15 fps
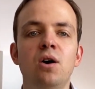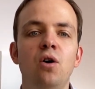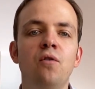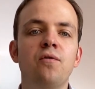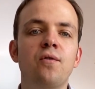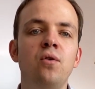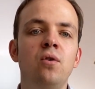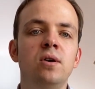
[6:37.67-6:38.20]

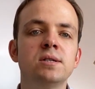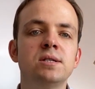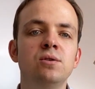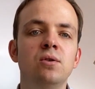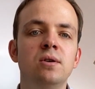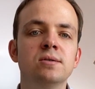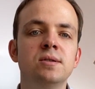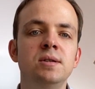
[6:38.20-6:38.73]
Of course you
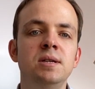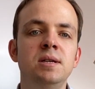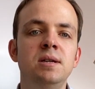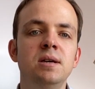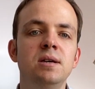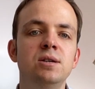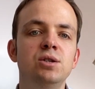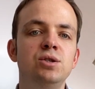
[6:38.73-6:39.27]
also need
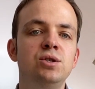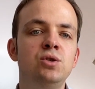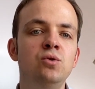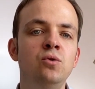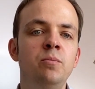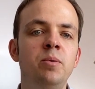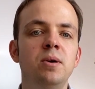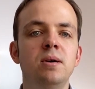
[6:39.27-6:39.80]

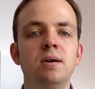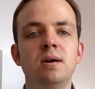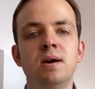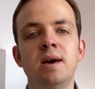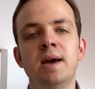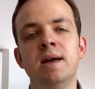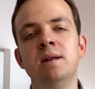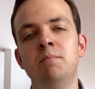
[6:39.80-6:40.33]
soup
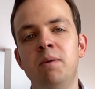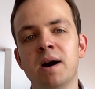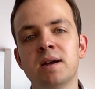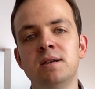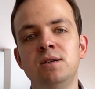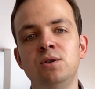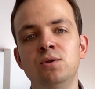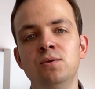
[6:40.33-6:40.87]
and a
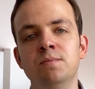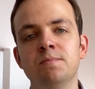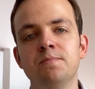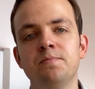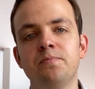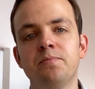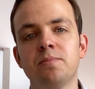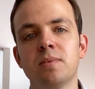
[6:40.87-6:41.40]
bucket too.
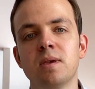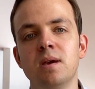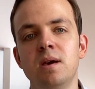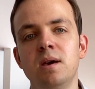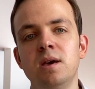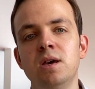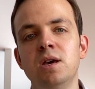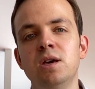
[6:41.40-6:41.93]

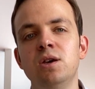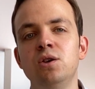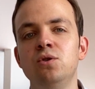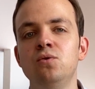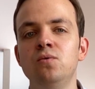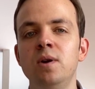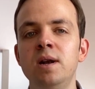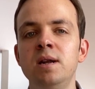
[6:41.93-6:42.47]

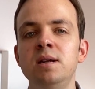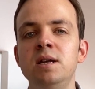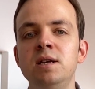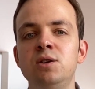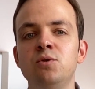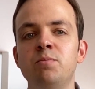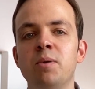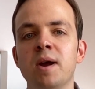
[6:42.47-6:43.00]
You really
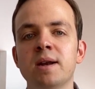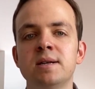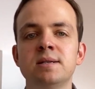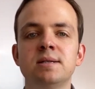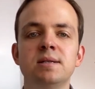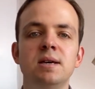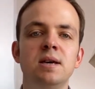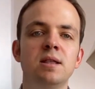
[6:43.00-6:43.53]
need to
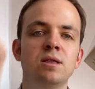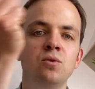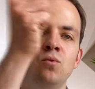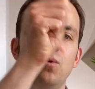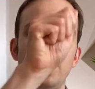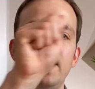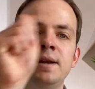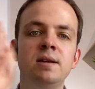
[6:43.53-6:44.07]
practice the
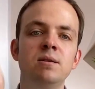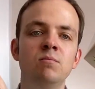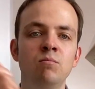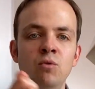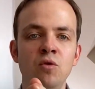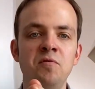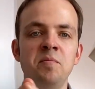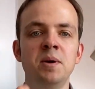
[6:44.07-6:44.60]
right
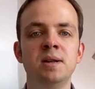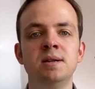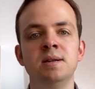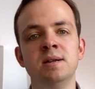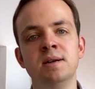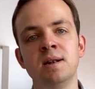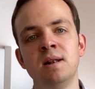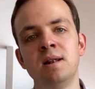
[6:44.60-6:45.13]
movement a
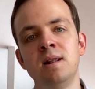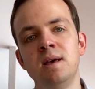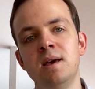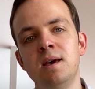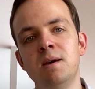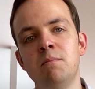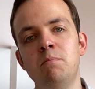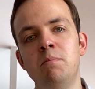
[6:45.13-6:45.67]
little,
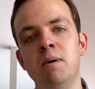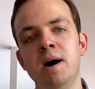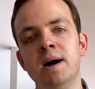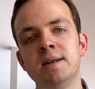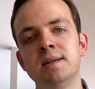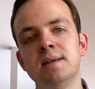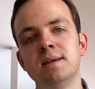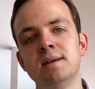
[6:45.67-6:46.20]
but